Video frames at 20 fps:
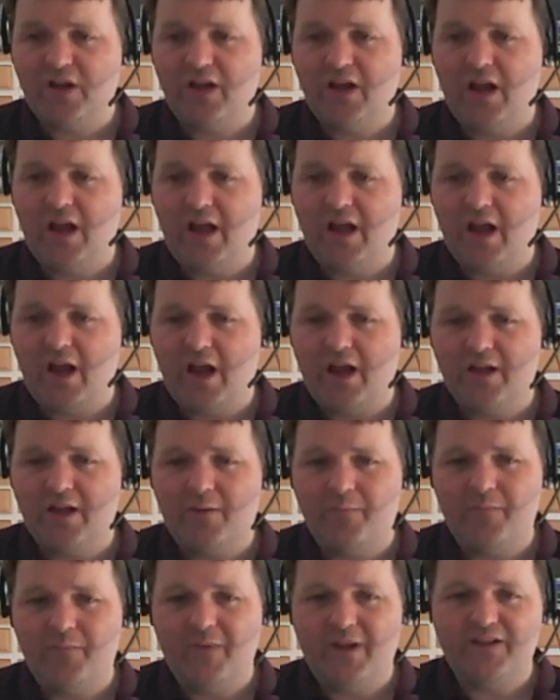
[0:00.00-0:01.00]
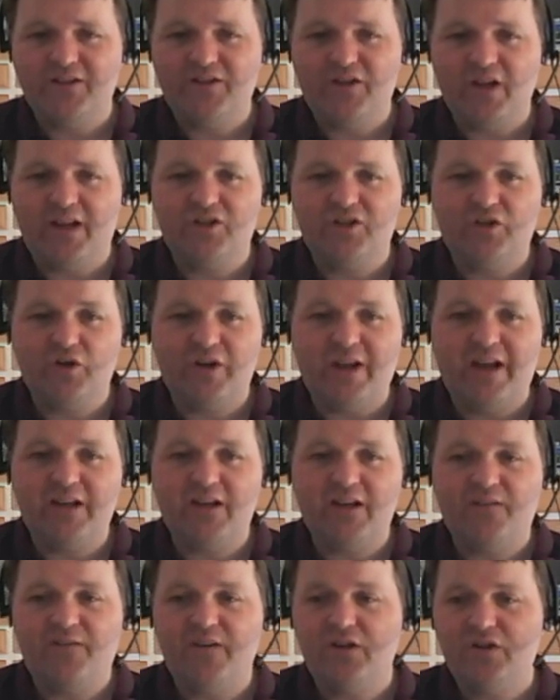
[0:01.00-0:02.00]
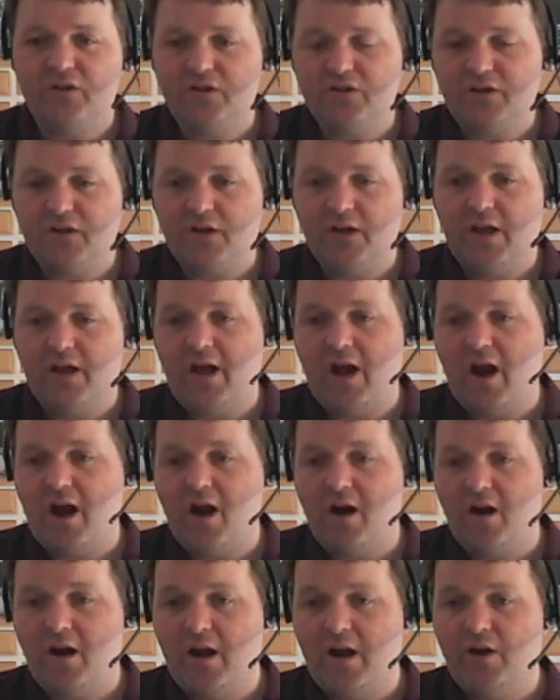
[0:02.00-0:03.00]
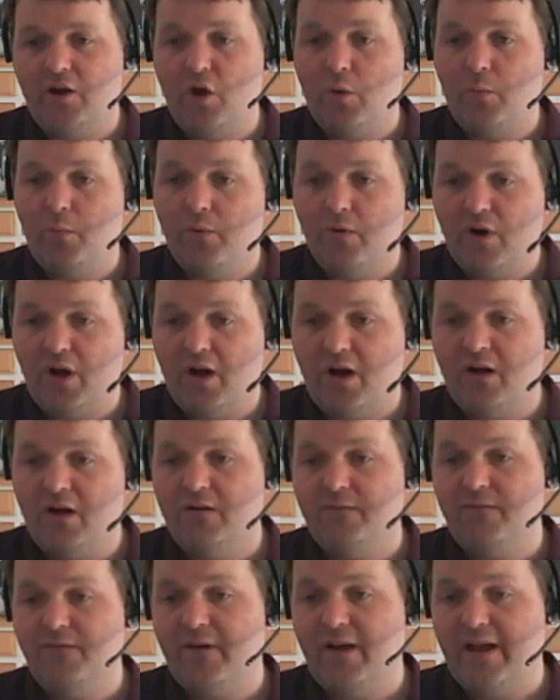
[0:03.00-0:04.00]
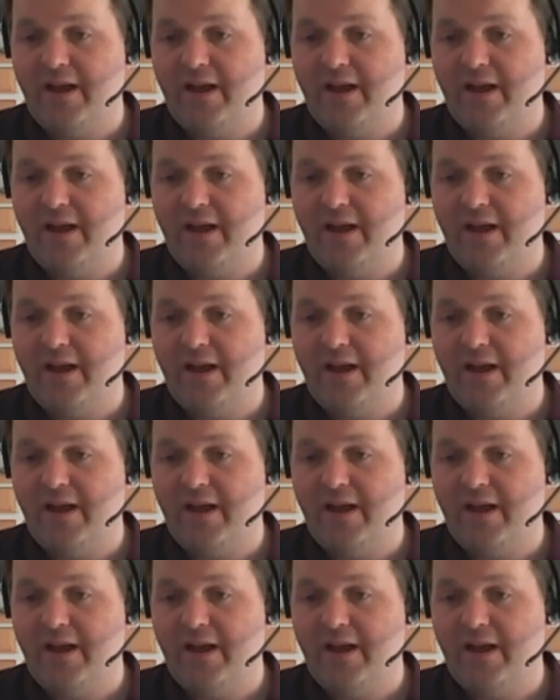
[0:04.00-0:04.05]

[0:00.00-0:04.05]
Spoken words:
Its donating features are a number of